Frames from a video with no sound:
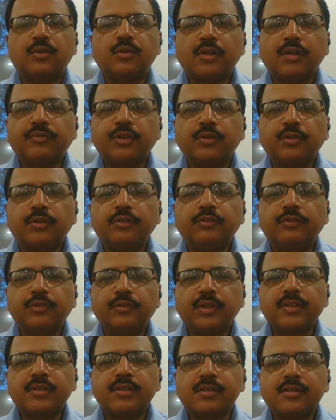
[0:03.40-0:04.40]
Good afternoon,
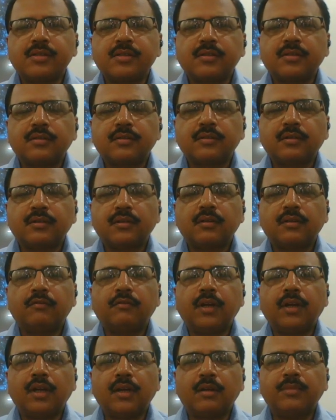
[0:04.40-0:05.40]
viewers.
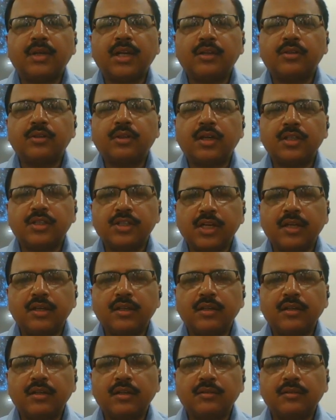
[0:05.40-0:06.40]
Welcome back to our
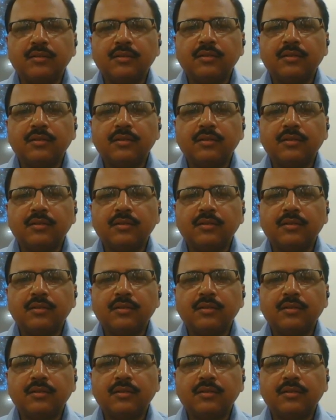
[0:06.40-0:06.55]
channel.